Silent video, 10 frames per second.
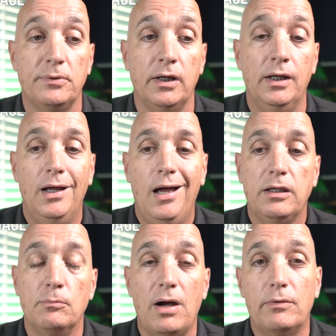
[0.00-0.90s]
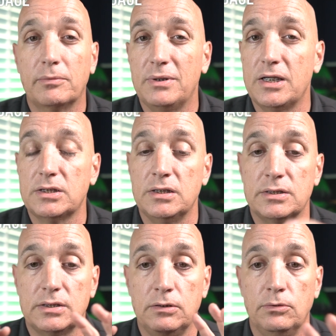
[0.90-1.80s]
But my recommendation
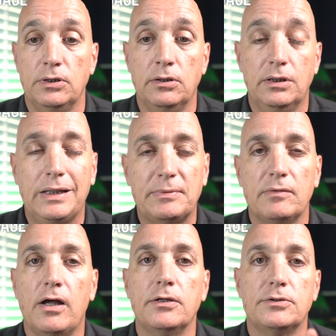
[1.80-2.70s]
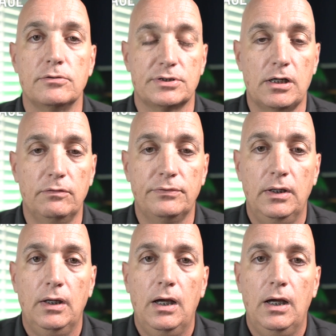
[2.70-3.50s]
is you keep that value to yourself,